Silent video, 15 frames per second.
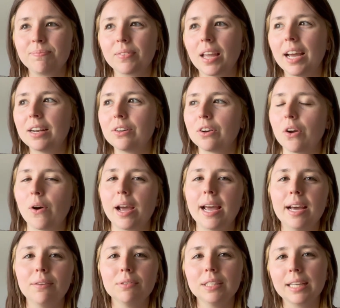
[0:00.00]
I don't know, I
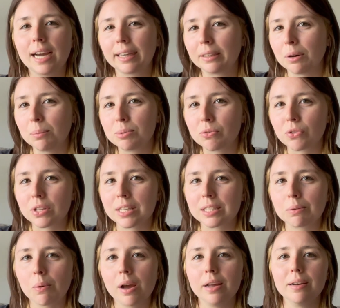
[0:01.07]
had really high hopes for
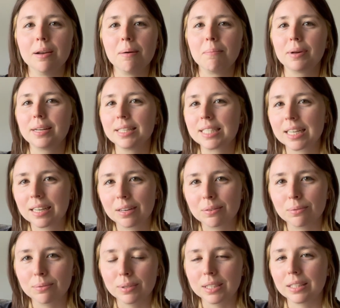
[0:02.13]
this one, but it didn't
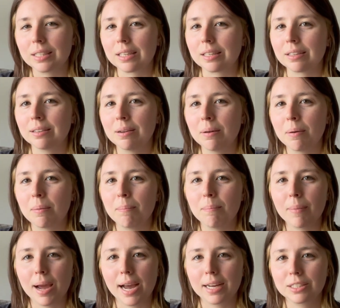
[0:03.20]
really
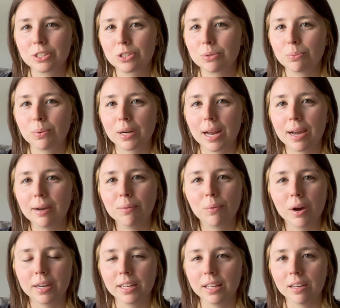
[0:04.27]
match what I
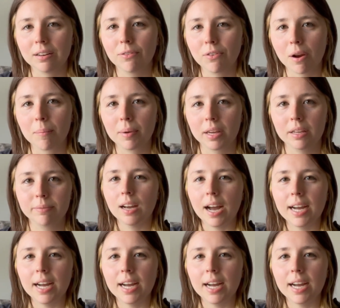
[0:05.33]
wanted from it.